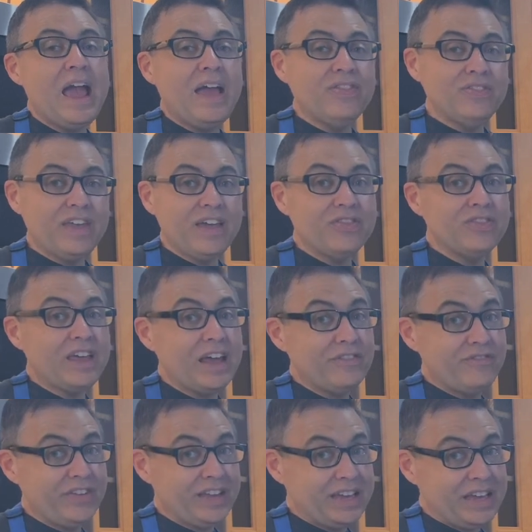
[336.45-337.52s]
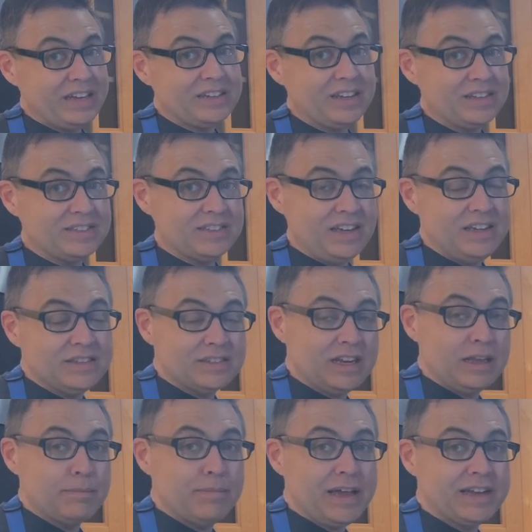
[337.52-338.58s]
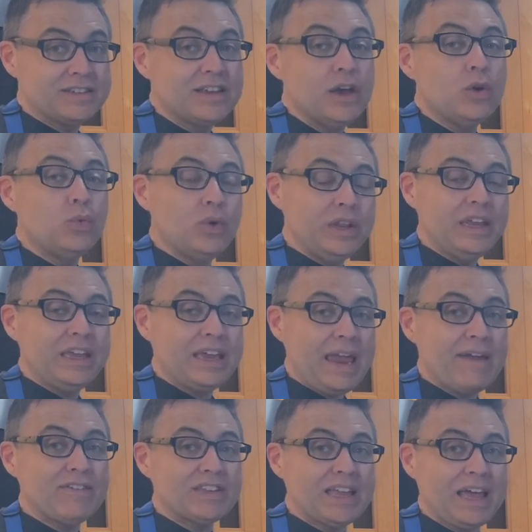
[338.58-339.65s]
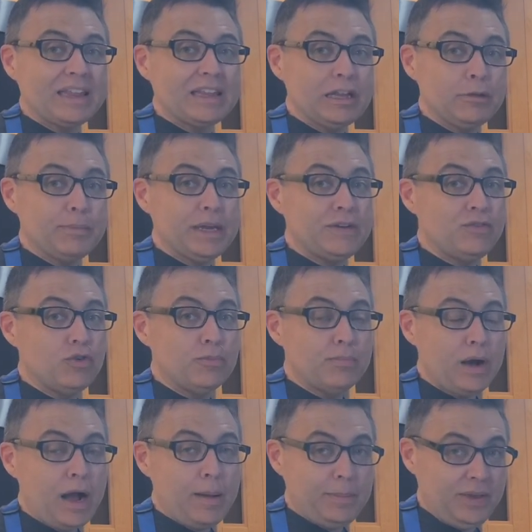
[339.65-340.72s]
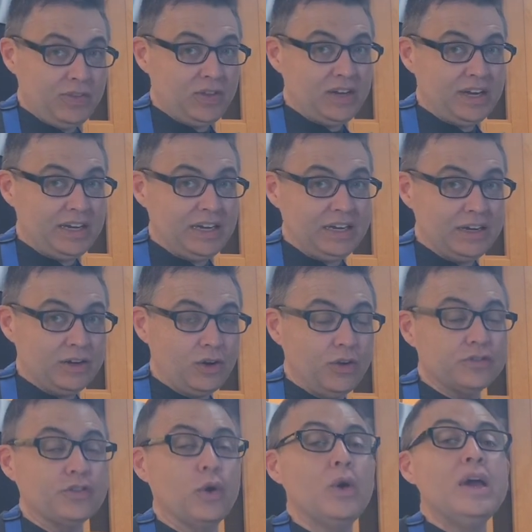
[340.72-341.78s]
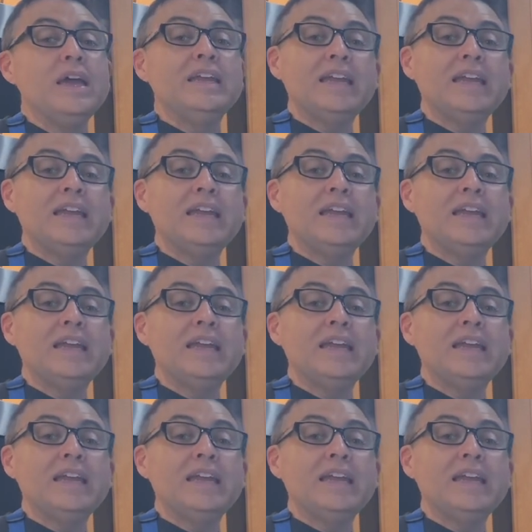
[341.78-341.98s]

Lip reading: And then that vegeta seasoning mix really gave it that little bit of umami that it needed also.